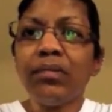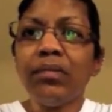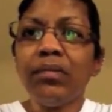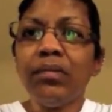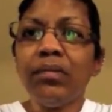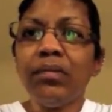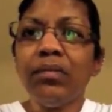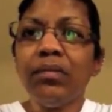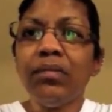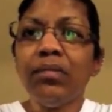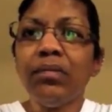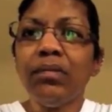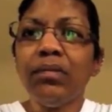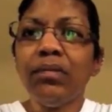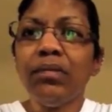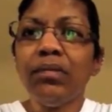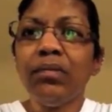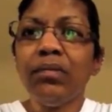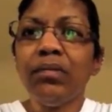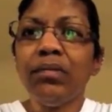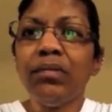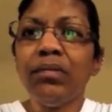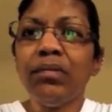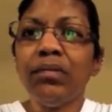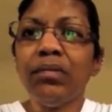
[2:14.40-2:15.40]

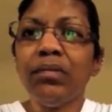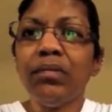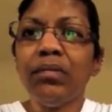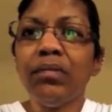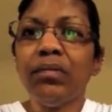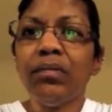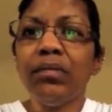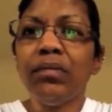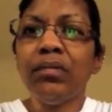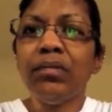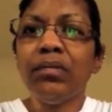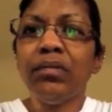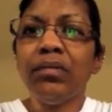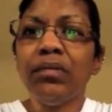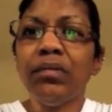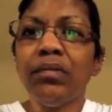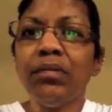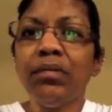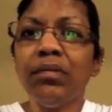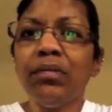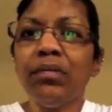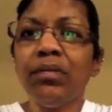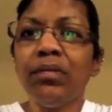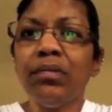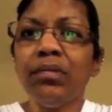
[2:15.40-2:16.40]

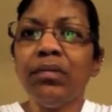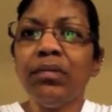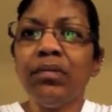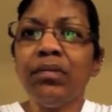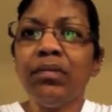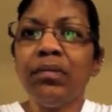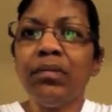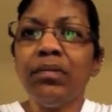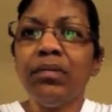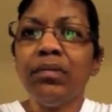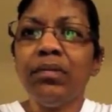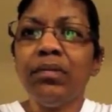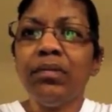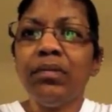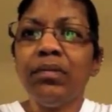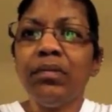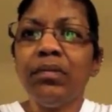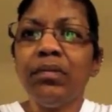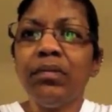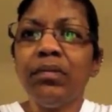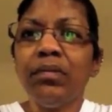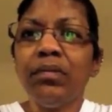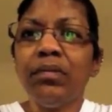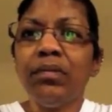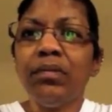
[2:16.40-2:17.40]

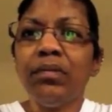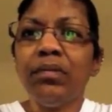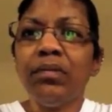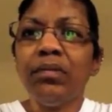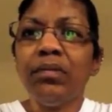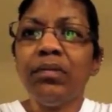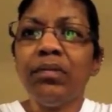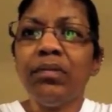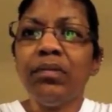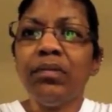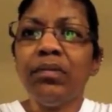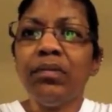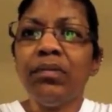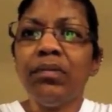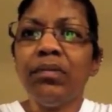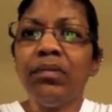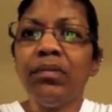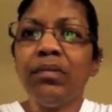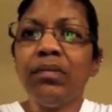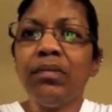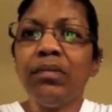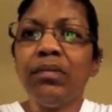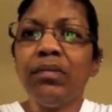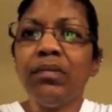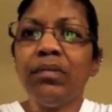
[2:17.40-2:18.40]

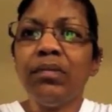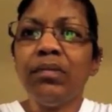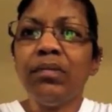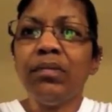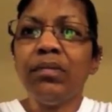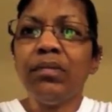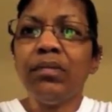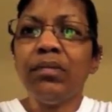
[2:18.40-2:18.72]
(silent)